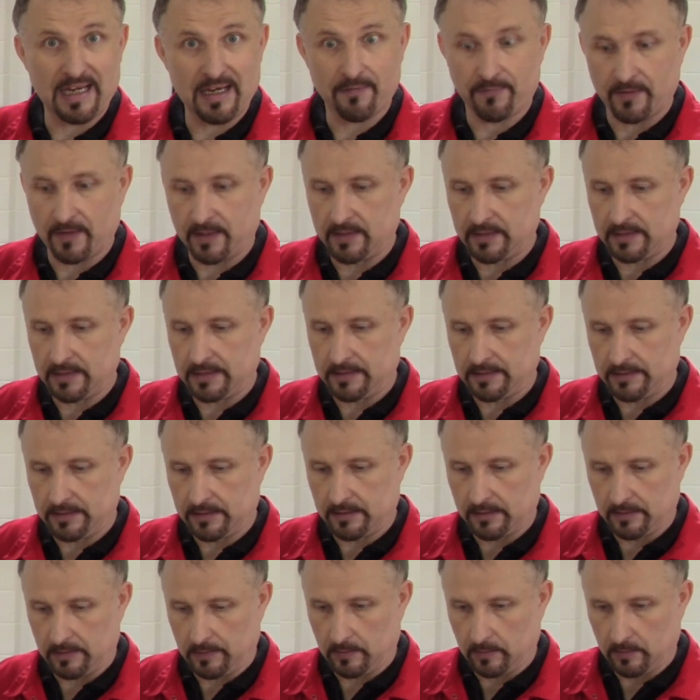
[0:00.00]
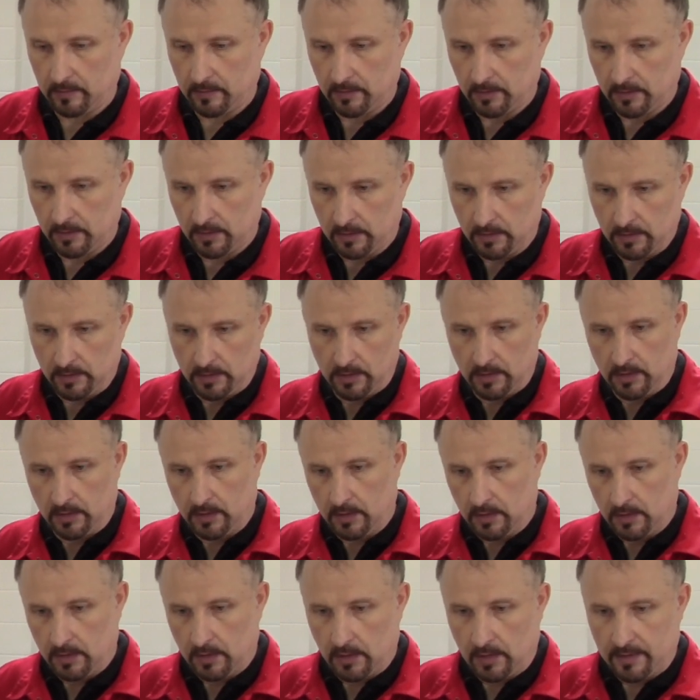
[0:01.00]
if I need to.
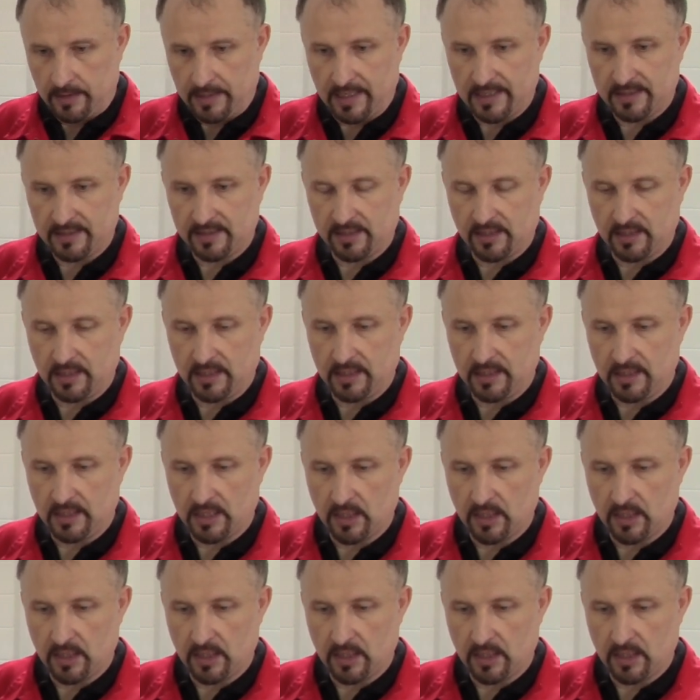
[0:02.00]
There's the